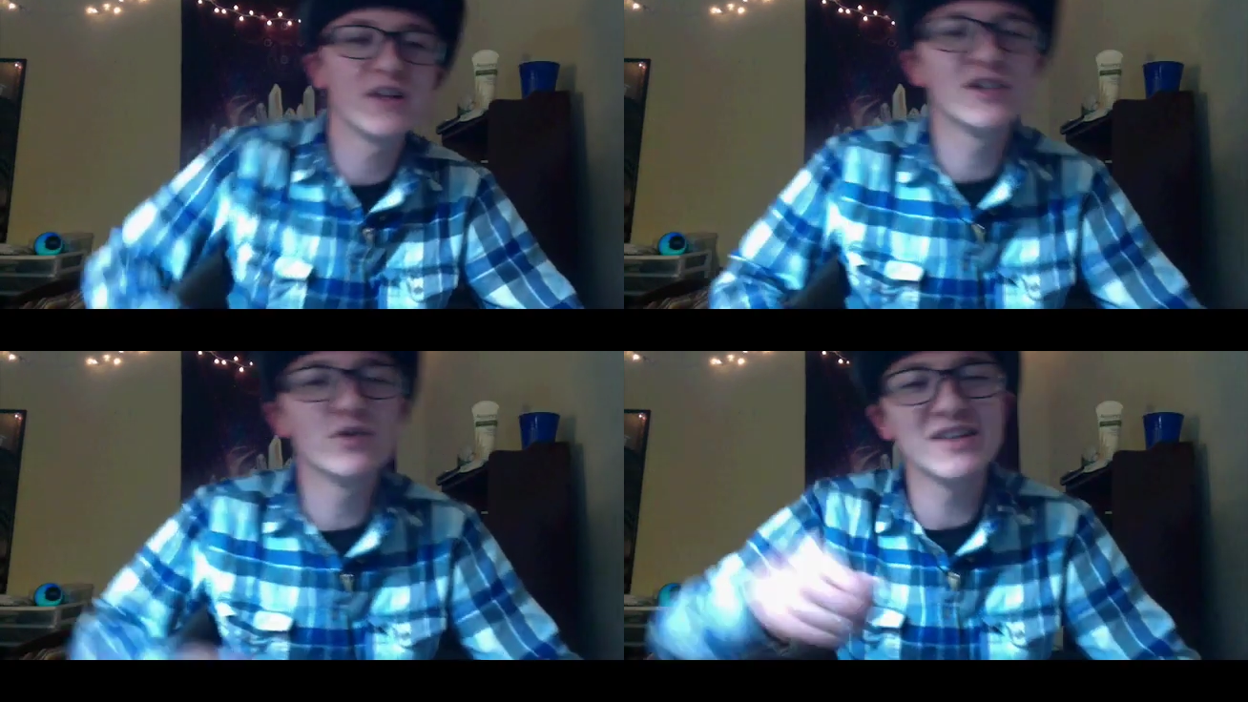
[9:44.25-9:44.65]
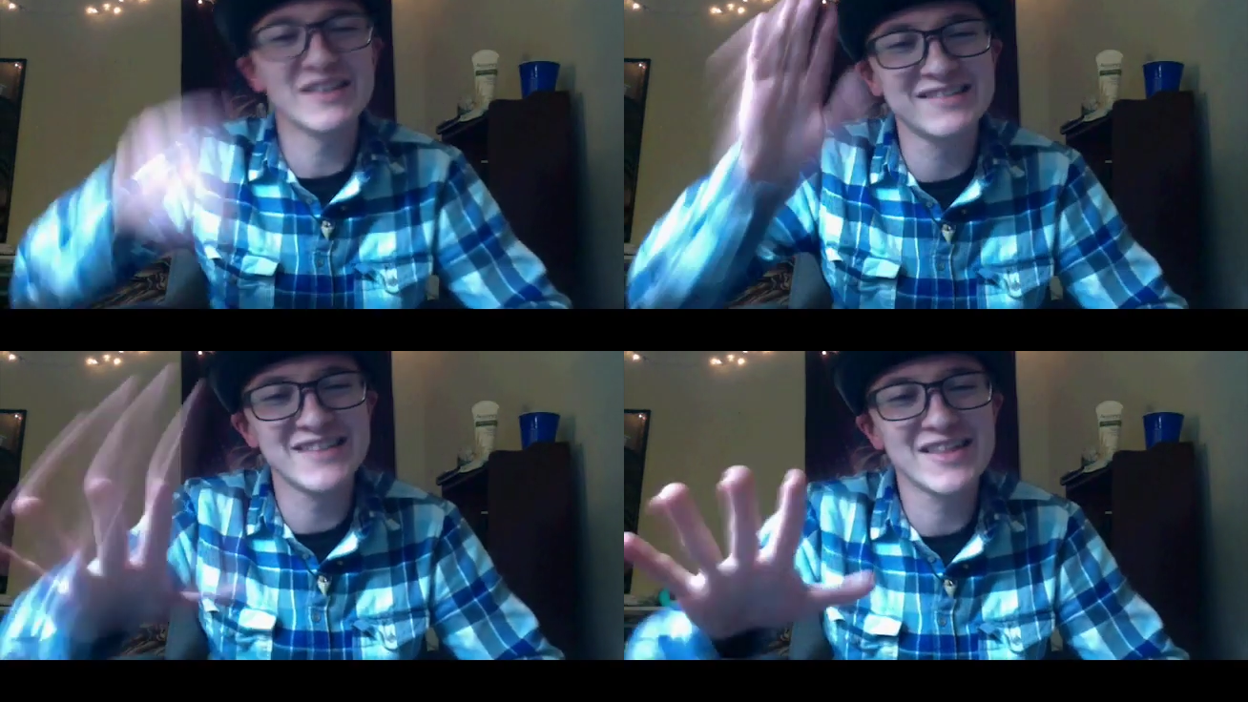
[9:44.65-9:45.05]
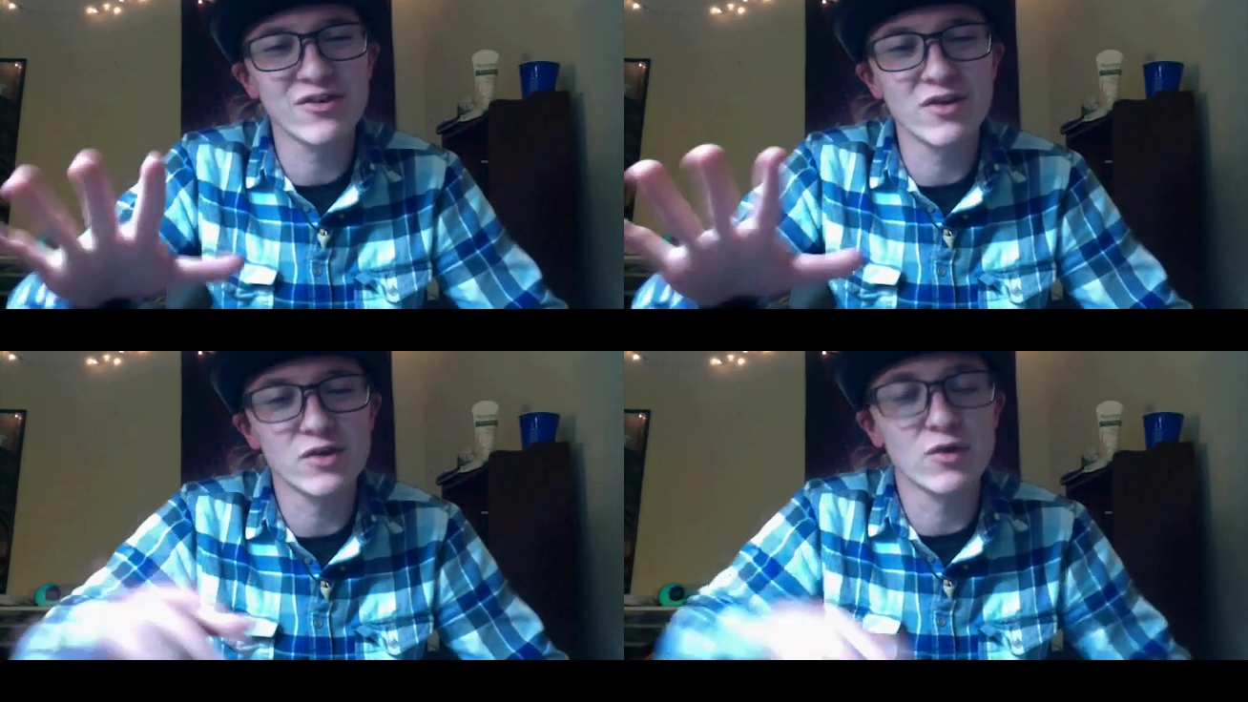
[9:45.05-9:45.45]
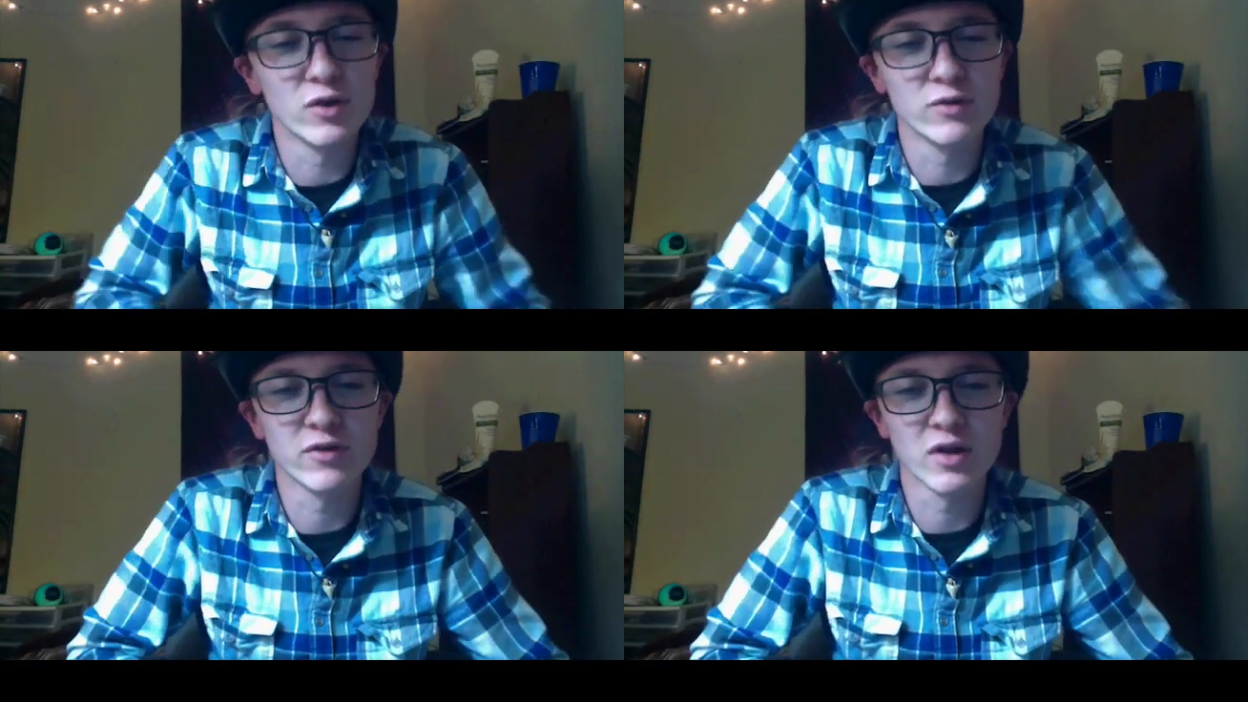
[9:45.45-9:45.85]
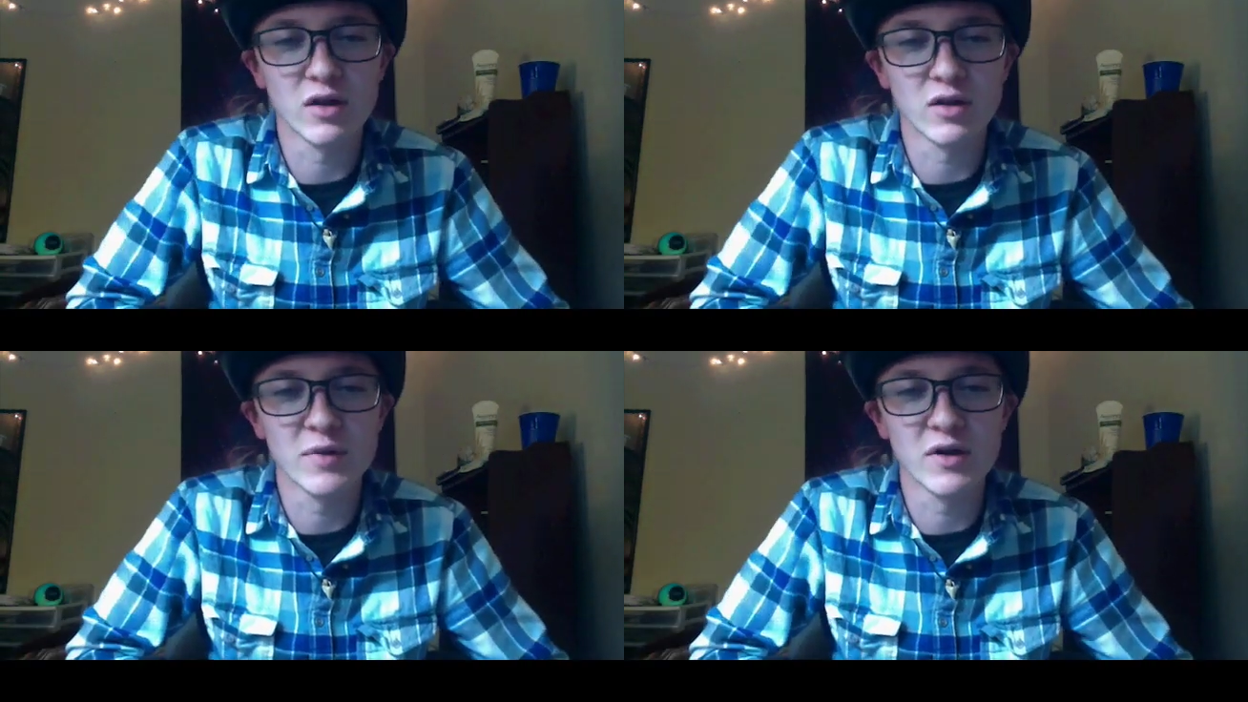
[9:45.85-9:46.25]
to sit there on your horn for a long
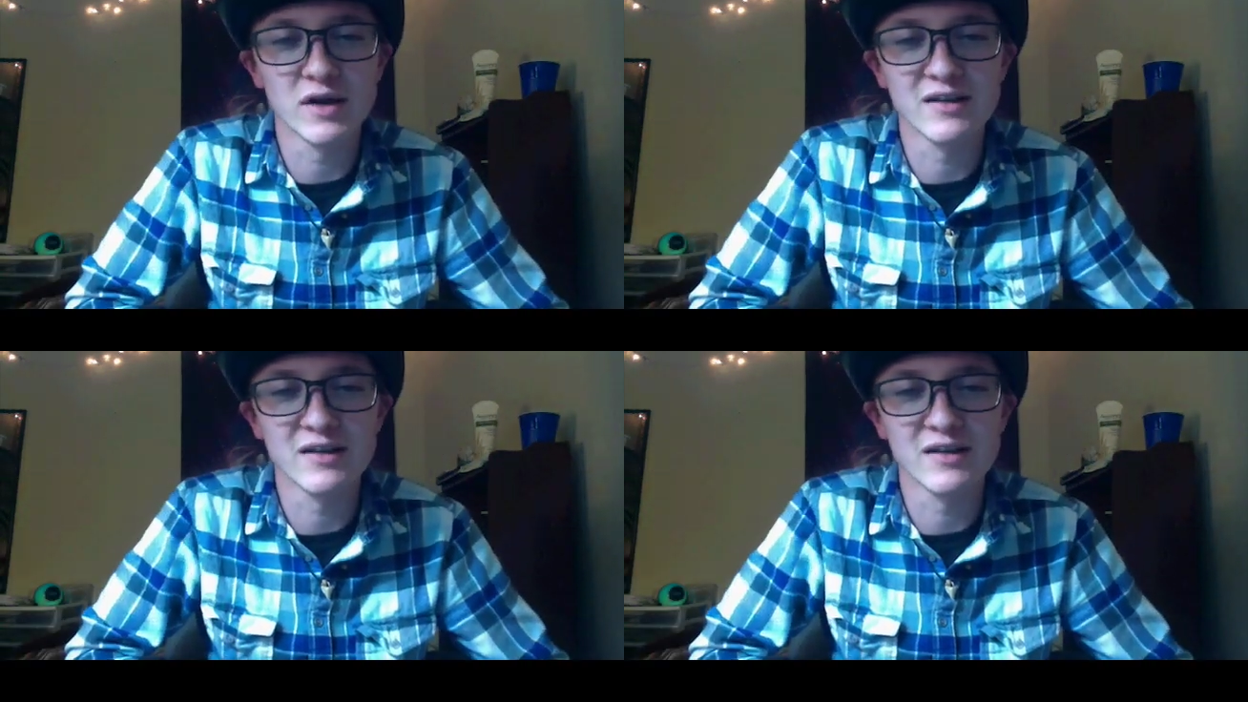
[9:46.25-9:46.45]
period of time.